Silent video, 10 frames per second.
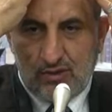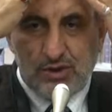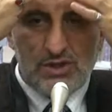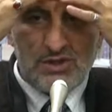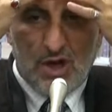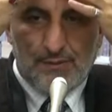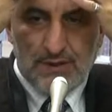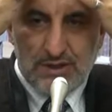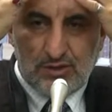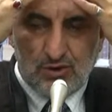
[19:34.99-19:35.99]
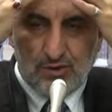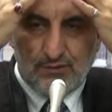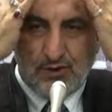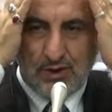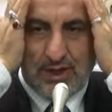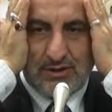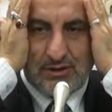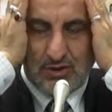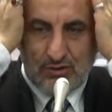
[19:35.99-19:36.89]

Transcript: which is opposite to the forehead,